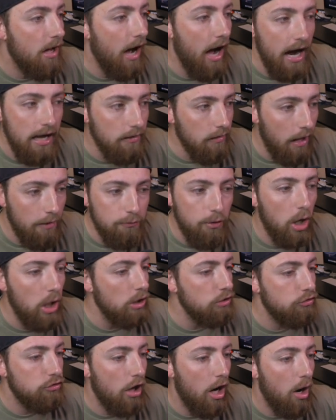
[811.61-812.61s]
I love Road to
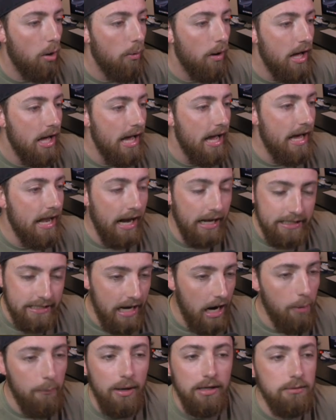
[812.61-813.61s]
the Show, and I
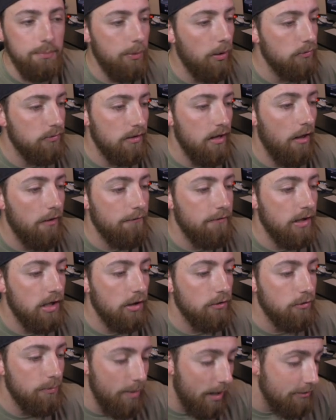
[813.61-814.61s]
cannot wait to post another video.
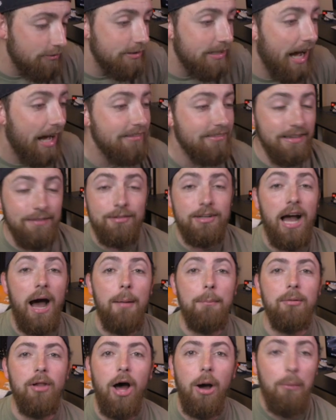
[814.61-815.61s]
So make sure you guys leave a
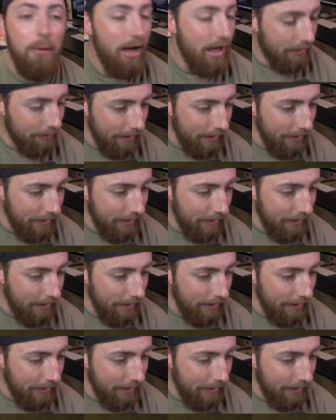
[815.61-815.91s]
comment below.